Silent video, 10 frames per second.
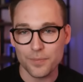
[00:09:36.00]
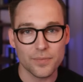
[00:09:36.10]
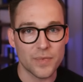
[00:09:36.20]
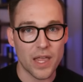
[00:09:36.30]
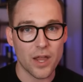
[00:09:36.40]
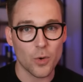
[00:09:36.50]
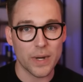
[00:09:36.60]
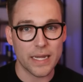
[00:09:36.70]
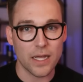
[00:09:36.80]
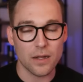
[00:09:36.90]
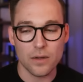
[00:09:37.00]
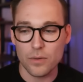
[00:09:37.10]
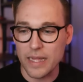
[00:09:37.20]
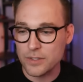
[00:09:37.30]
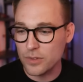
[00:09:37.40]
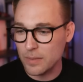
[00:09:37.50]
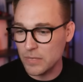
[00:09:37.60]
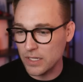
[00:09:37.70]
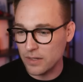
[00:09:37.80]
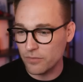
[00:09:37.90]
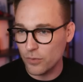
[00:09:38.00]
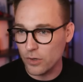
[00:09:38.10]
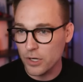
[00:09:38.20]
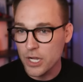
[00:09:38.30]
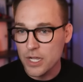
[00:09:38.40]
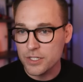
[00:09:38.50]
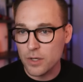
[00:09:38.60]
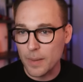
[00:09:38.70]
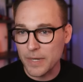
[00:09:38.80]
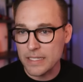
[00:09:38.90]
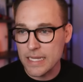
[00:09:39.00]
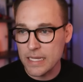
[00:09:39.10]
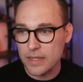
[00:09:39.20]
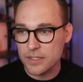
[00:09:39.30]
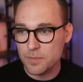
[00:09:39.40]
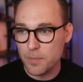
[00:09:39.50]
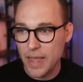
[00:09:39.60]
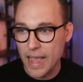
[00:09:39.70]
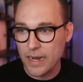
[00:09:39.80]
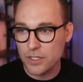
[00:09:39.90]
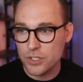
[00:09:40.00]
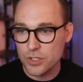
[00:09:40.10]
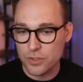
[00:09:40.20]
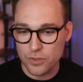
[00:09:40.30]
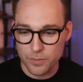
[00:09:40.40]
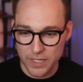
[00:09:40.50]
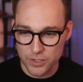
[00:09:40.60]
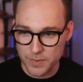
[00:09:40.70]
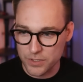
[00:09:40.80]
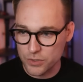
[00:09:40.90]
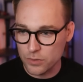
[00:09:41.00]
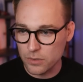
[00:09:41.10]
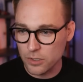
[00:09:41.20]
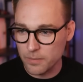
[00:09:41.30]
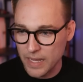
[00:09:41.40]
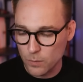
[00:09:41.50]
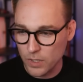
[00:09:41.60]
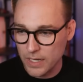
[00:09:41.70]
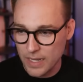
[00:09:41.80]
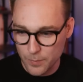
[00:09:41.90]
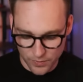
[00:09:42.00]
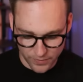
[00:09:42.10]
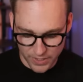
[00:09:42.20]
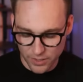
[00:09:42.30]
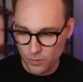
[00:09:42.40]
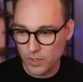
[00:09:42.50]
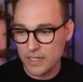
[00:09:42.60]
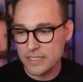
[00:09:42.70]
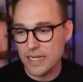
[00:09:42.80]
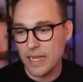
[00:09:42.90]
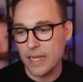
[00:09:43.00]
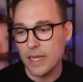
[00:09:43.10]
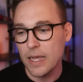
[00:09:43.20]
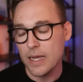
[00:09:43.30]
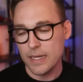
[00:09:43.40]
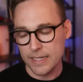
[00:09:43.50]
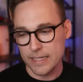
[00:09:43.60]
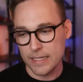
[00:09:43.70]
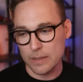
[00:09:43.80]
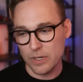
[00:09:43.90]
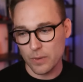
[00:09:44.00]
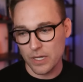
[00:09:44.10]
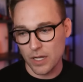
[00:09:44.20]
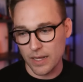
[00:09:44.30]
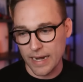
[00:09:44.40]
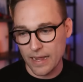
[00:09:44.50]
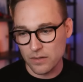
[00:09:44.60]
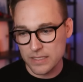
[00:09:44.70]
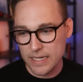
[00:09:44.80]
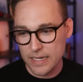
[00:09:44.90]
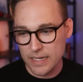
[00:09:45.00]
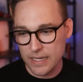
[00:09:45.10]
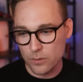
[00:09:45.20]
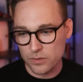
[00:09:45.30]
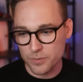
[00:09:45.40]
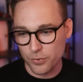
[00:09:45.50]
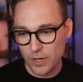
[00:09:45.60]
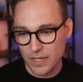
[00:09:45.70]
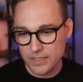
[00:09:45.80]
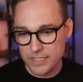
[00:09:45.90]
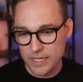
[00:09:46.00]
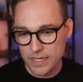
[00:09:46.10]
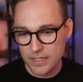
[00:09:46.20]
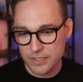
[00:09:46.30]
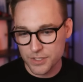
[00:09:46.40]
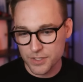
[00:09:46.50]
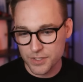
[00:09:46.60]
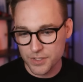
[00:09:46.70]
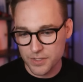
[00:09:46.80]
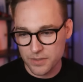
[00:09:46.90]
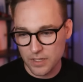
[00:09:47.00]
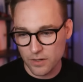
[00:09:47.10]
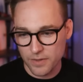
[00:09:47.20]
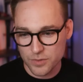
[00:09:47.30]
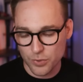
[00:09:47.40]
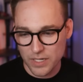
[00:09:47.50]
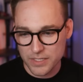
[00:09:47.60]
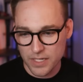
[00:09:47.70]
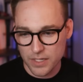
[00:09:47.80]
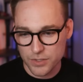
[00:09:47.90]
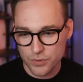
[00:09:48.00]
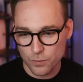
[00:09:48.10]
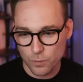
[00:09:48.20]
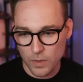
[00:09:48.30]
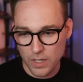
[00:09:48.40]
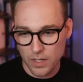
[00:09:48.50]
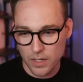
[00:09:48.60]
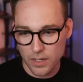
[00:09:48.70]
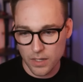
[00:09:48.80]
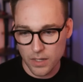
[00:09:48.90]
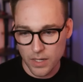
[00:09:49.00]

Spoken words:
There we go. That's what I'm looking for. So I'm going to take this back to PHP Storm, and we're going to hop over here, and we're going to say, what do you want to call it? Outdated equals process, Laravel's process, run